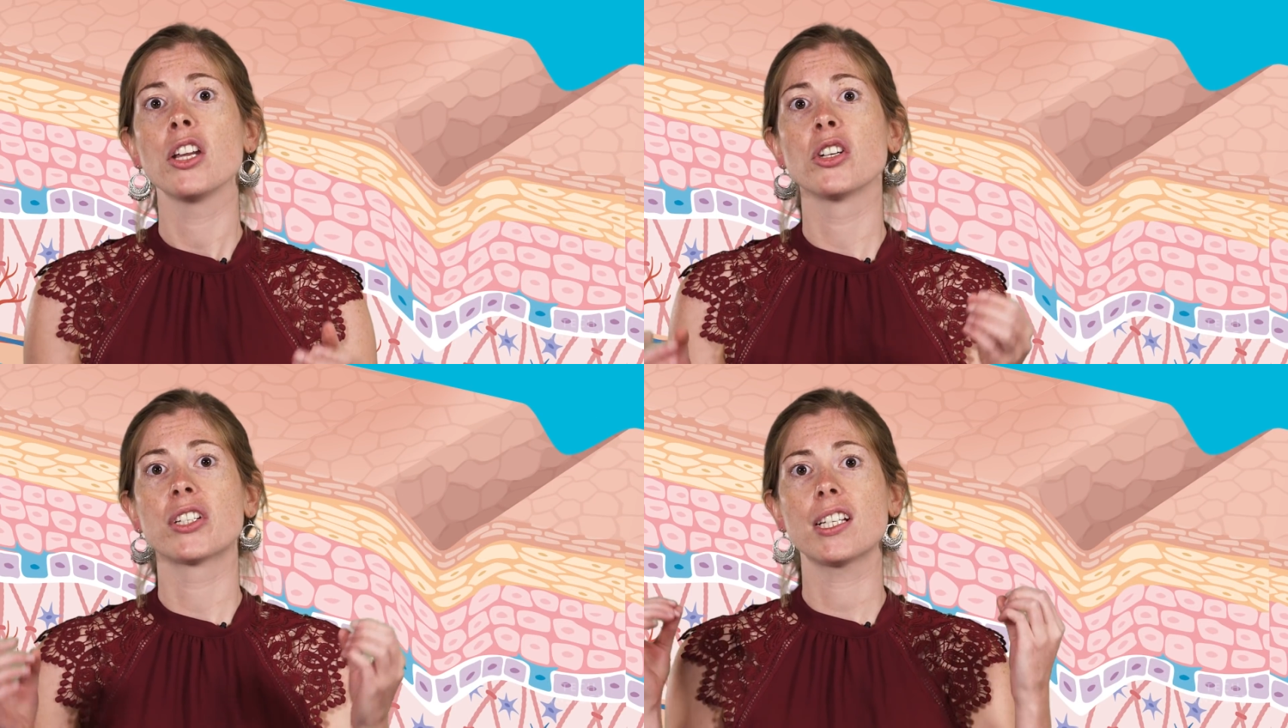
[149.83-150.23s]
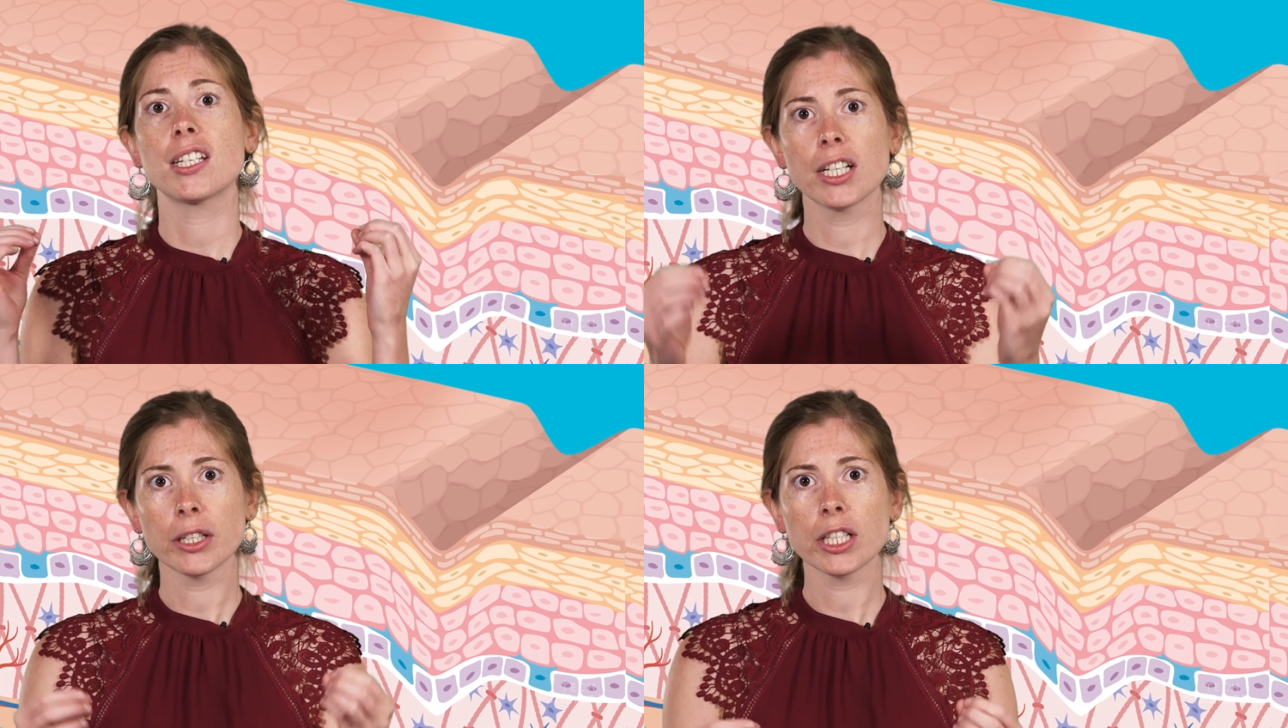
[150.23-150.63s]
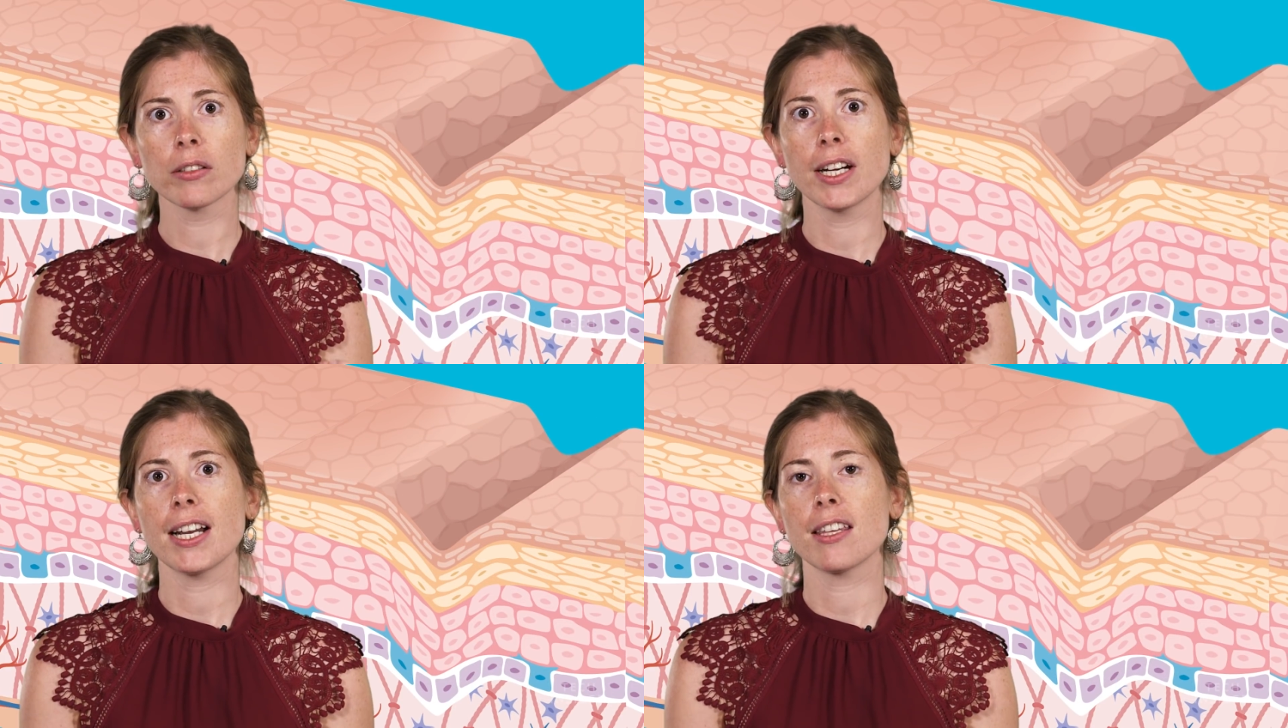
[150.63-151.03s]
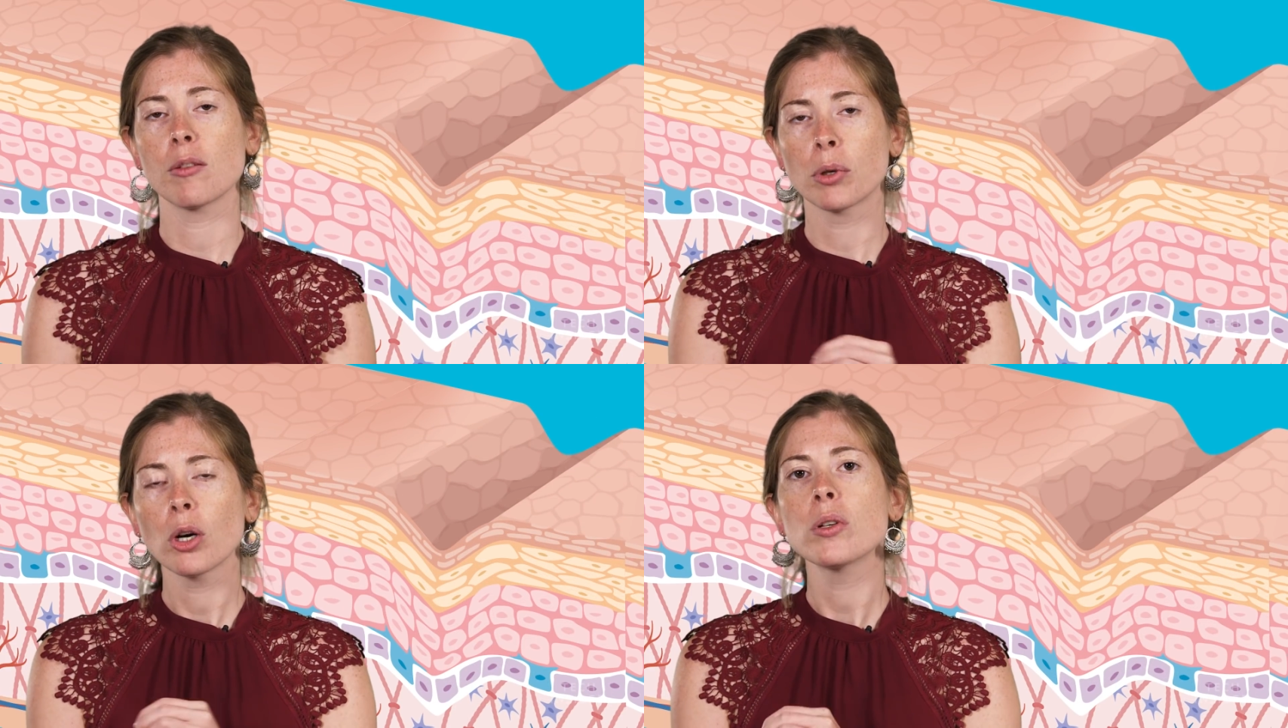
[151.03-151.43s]
you're deteriorating the
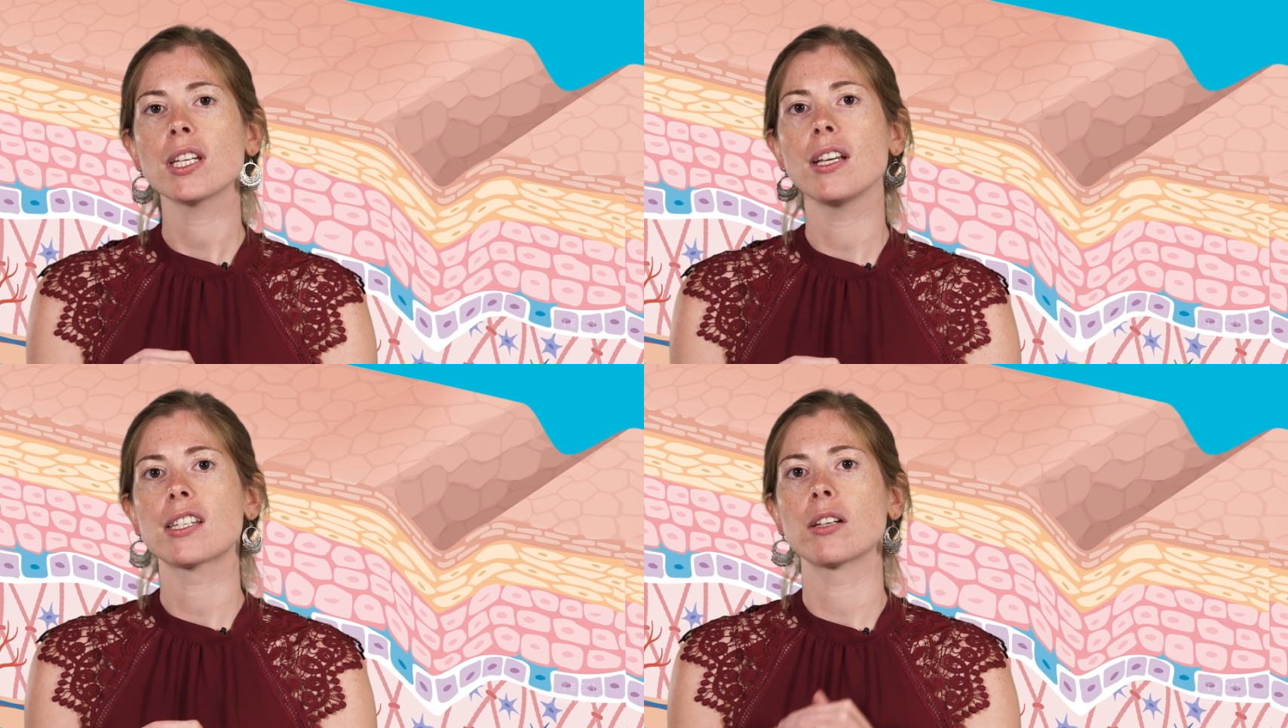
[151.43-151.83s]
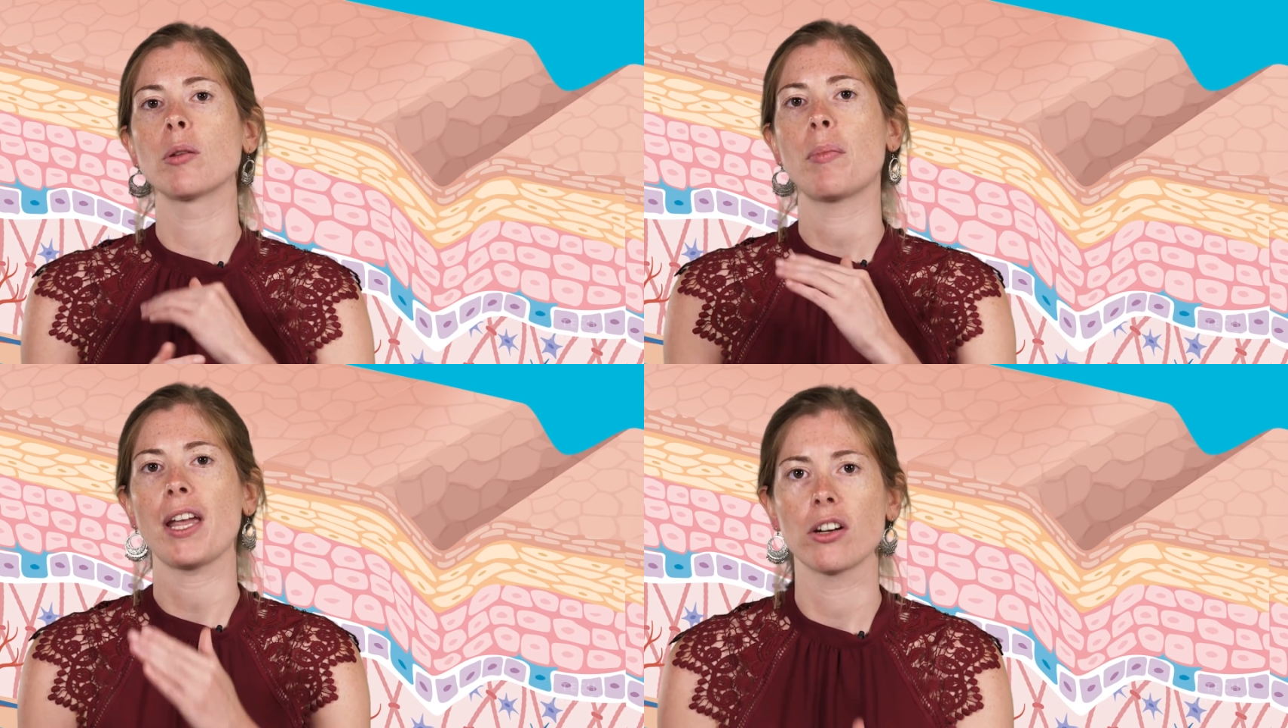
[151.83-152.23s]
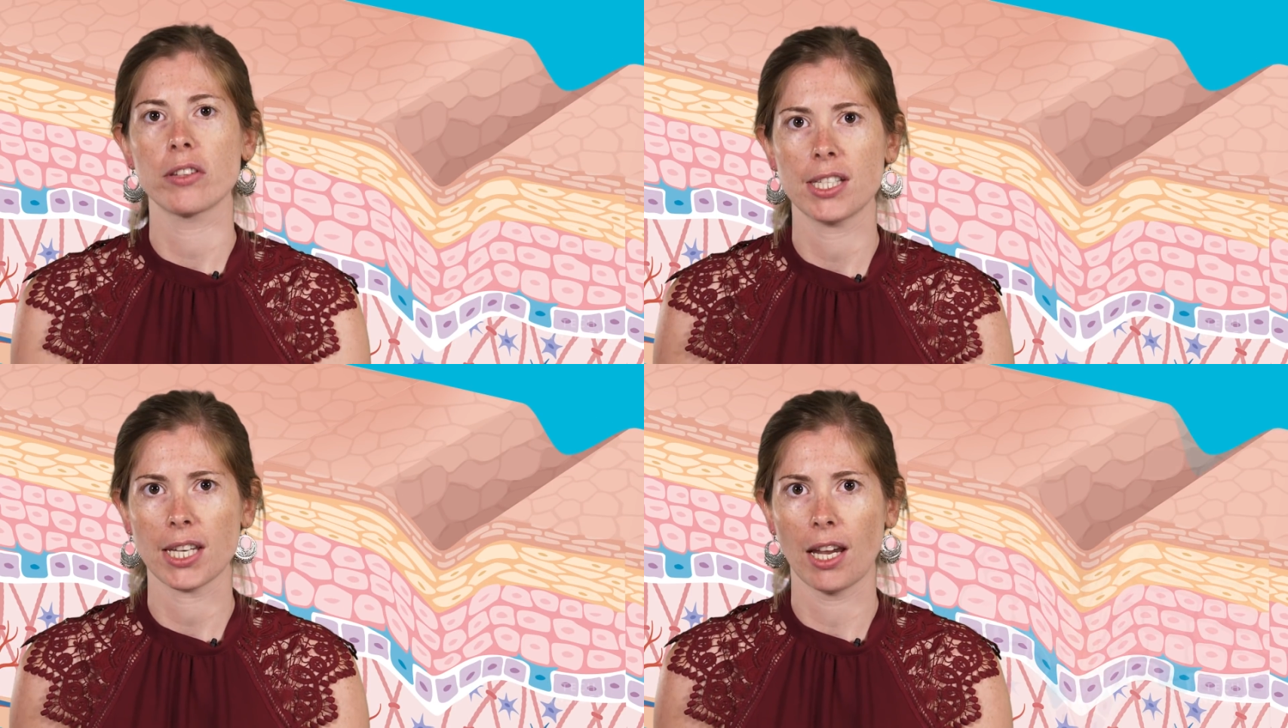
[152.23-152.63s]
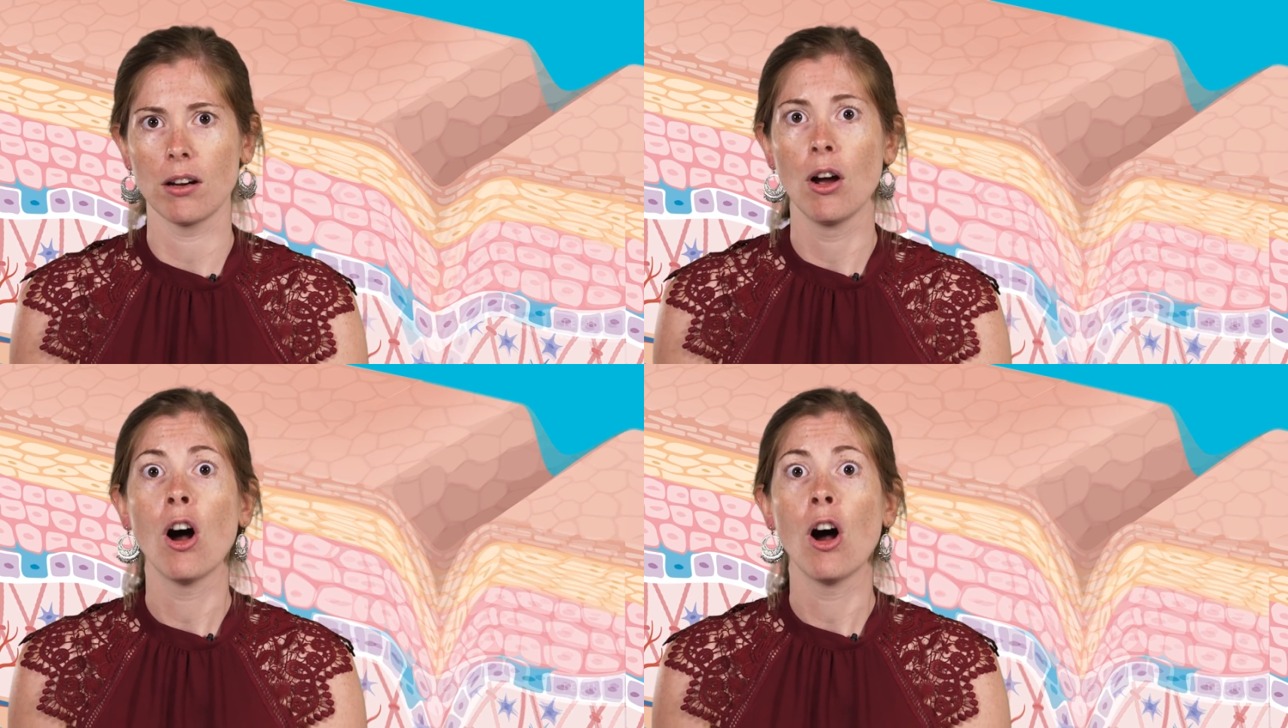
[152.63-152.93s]
proteins that repair the skin,